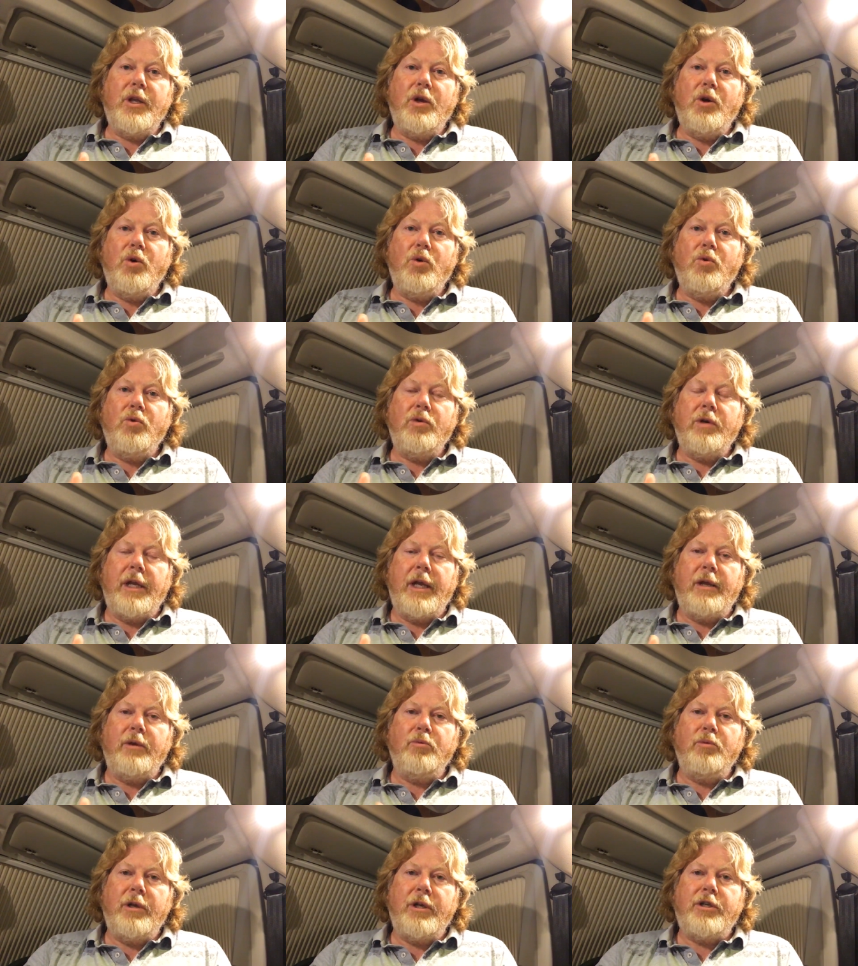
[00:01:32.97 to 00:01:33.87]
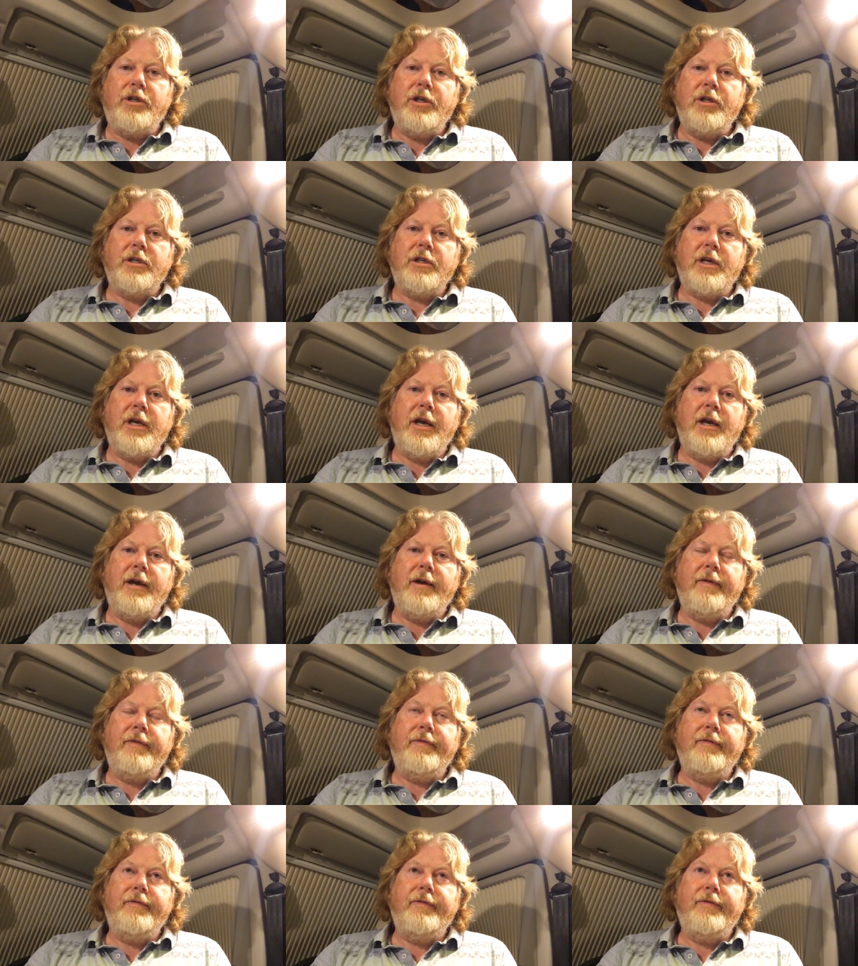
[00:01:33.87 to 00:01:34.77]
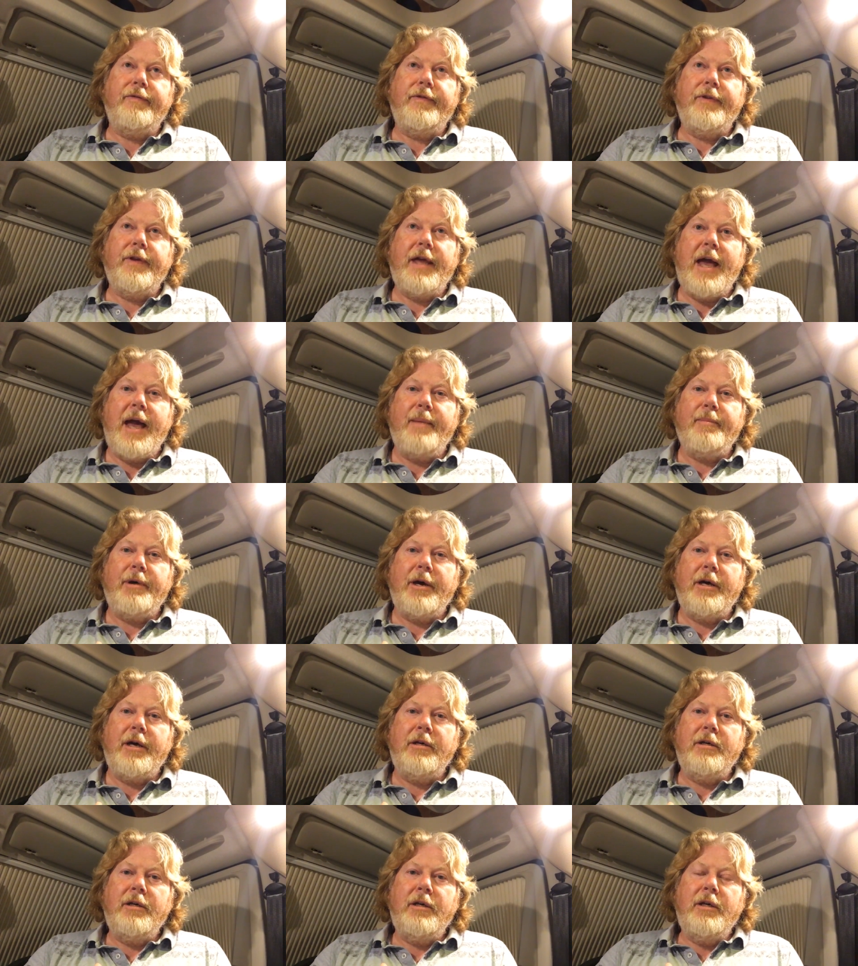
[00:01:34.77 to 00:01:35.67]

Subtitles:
awning, which is a Fiamma